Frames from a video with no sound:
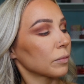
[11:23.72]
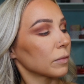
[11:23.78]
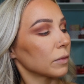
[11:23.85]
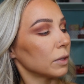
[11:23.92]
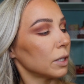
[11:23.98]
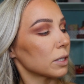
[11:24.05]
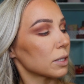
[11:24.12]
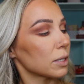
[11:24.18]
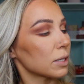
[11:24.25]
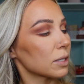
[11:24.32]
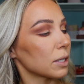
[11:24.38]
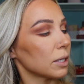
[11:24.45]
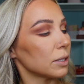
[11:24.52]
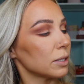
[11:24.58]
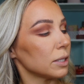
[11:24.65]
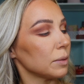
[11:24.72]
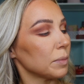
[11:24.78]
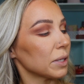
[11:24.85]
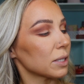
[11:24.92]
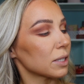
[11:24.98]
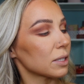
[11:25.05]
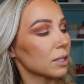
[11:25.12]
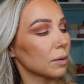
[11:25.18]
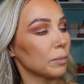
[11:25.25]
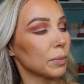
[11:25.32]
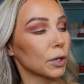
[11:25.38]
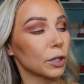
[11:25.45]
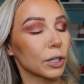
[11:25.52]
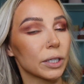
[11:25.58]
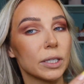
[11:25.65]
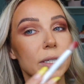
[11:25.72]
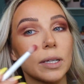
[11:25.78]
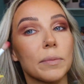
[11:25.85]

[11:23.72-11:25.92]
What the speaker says: This is a deepest burgundy